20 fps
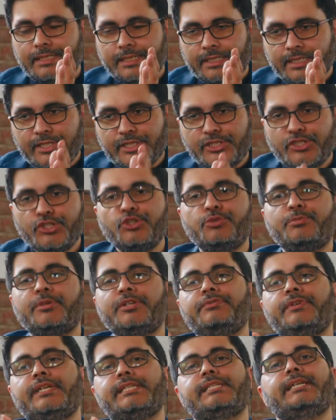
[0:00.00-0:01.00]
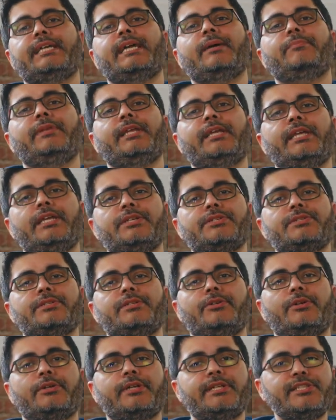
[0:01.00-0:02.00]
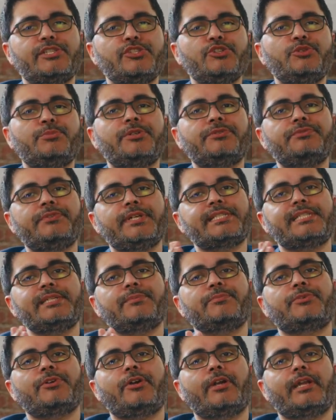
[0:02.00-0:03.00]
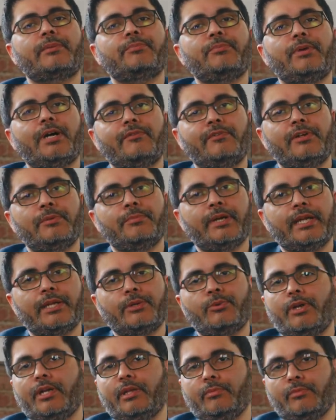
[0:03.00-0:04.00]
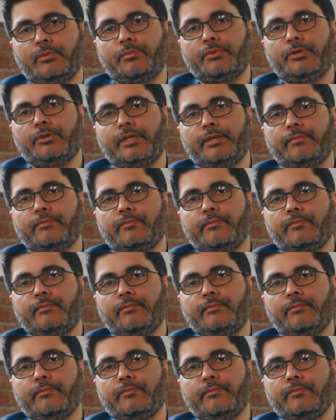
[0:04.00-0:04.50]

consumer-facing application or consumer-facing product powered by quantum computing.